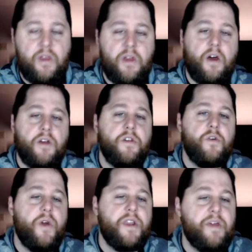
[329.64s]
Another
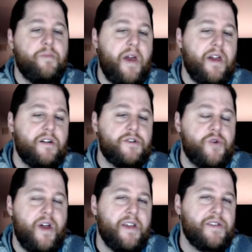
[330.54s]
way to get back on
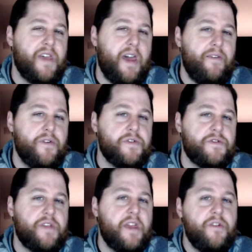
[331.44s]
track is to have a
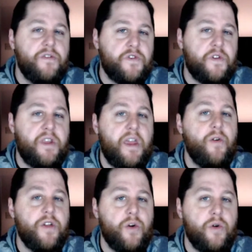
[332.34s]
standard
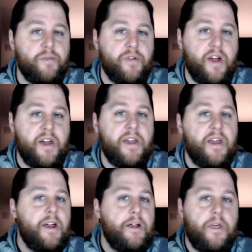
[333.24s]
scenario in play
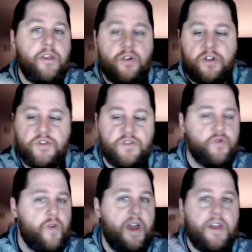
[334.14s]
that you could just
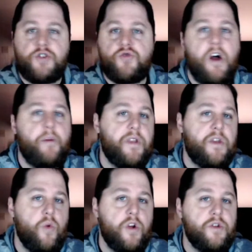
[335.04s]
drag and drop
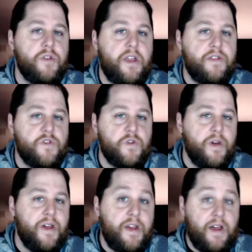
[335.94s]
anywhere you need
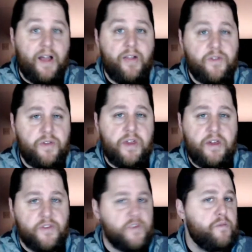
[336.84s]
to. I like to think
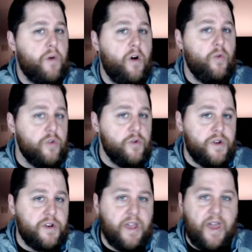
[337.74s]
of a small
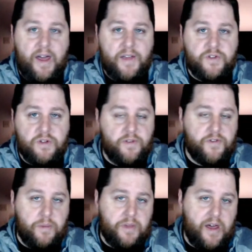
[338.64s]
ruined castle of
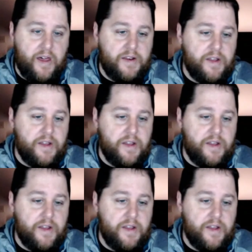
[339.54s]
some kind.